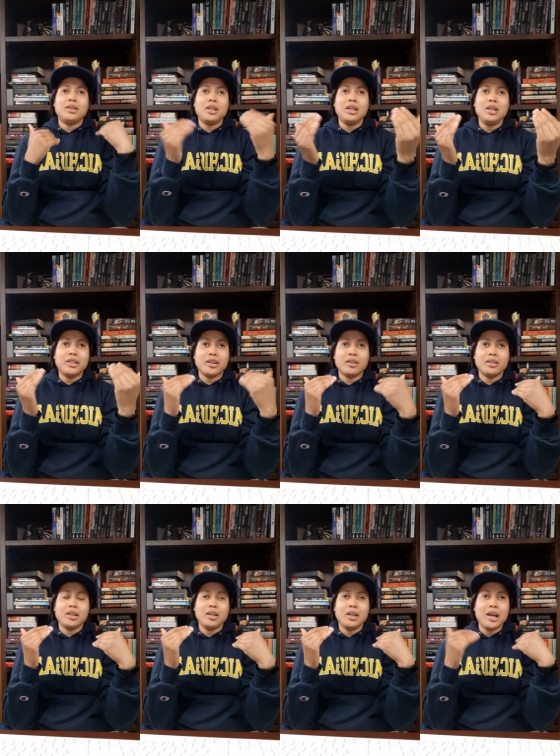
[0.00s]
These are
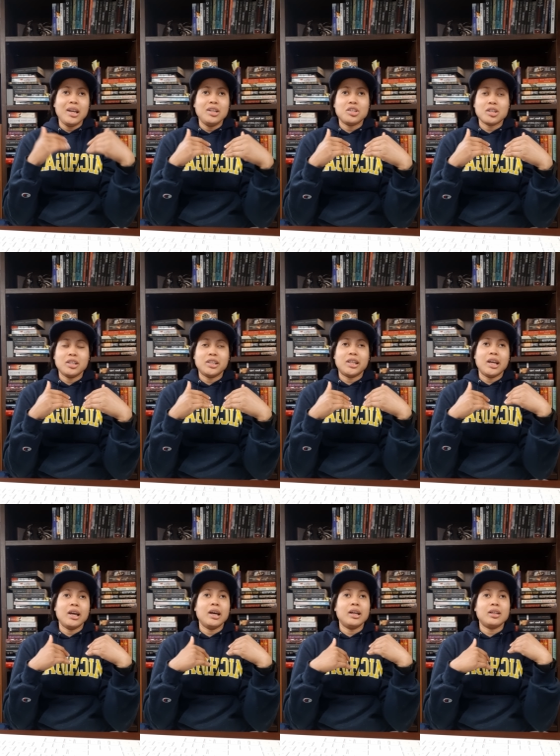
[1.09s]
the agents
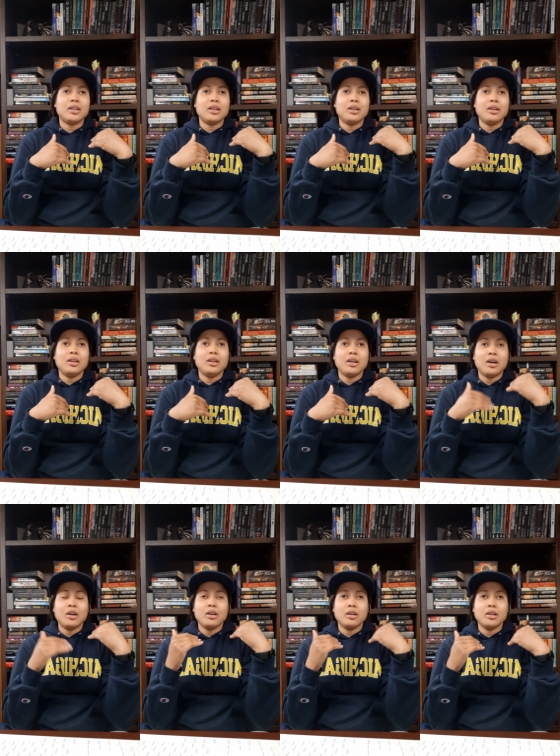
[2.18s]
that
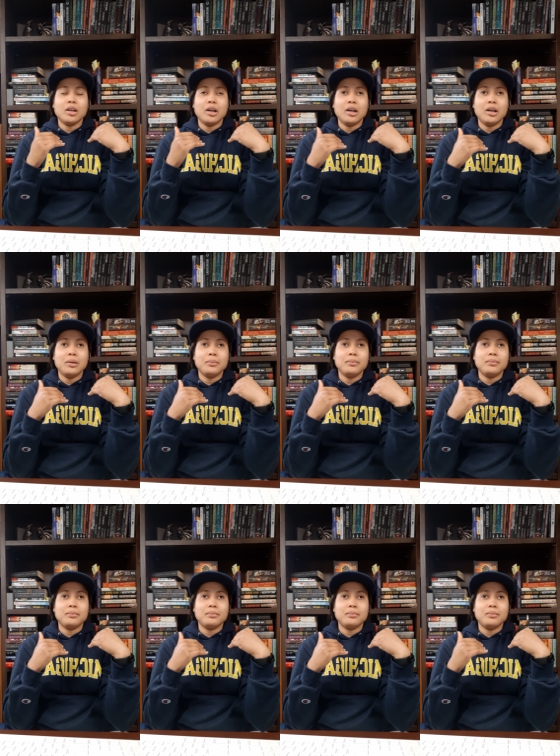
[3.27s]
are um,
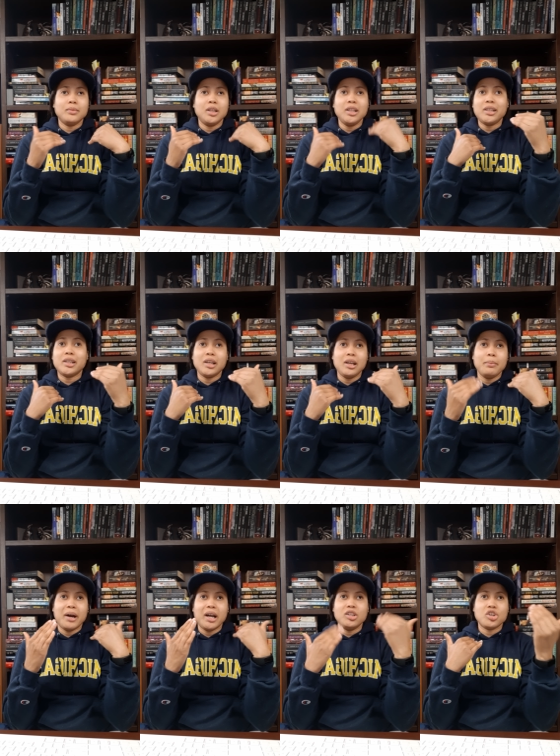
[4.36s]
listing
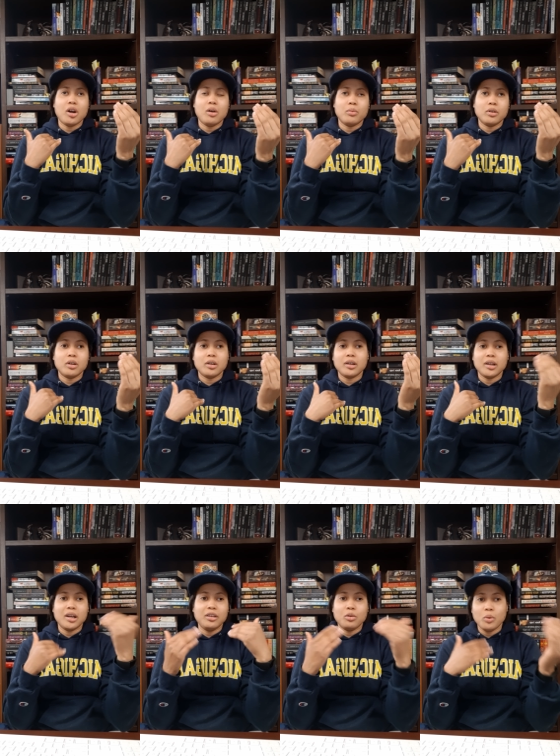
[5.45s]
my genre
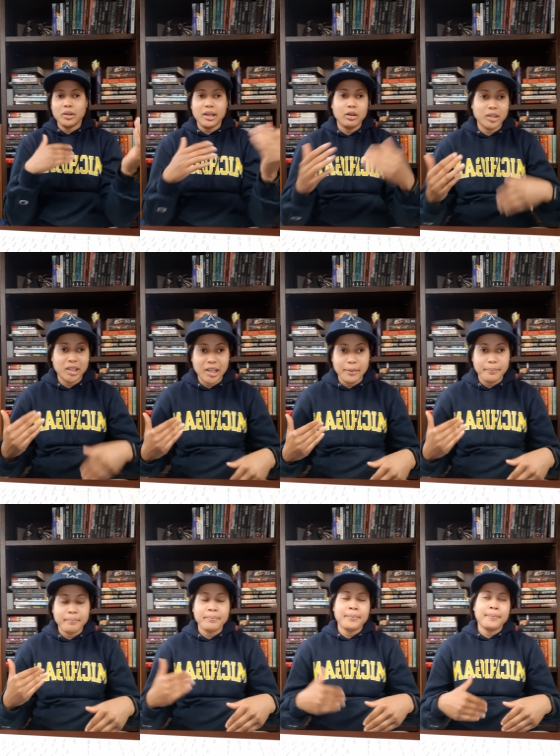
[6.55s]
under what they'll accept.
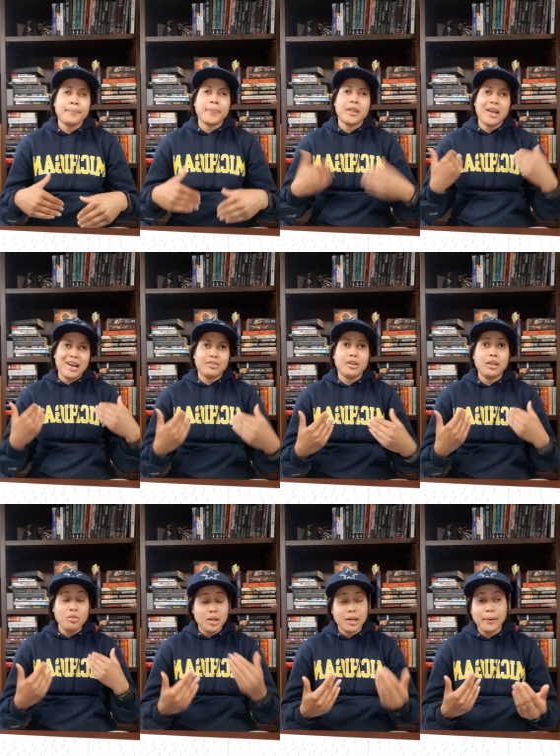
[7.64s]
After I
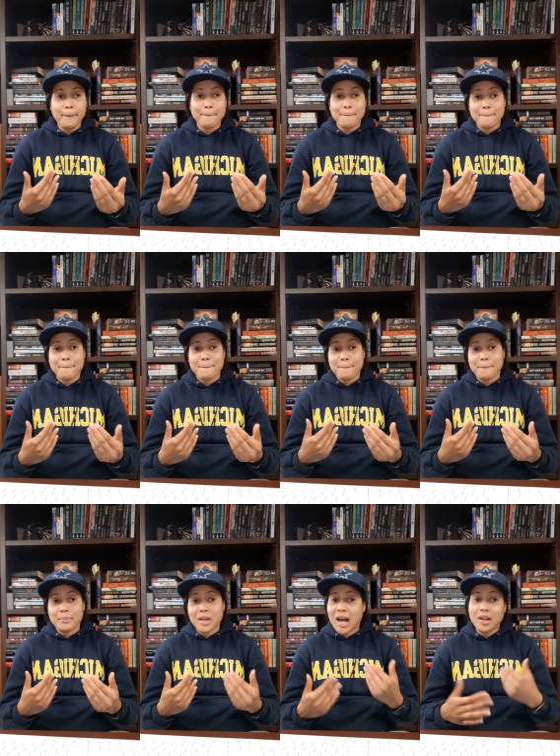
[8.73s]
do that,
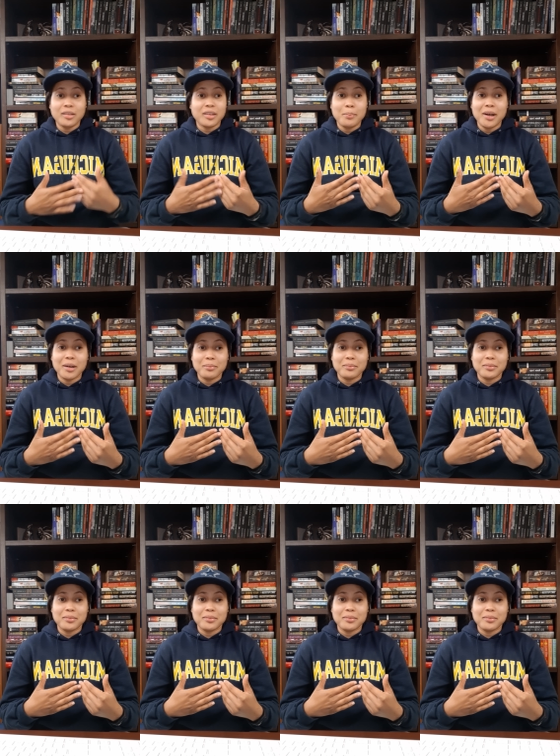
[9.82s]
I look them up.